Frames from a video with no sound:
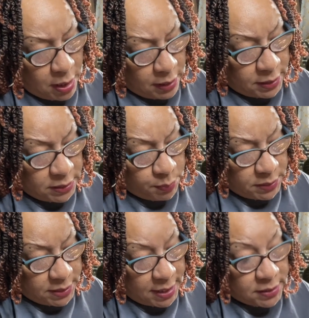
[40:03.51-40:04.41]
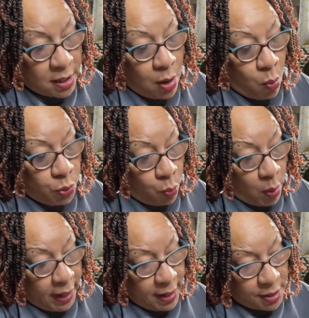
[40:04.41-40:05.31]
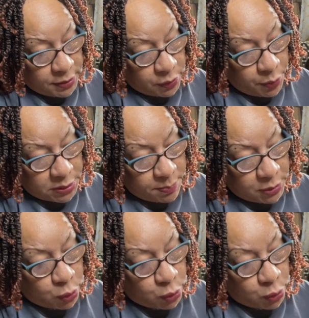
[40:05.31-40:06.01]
This one says the White House Christmas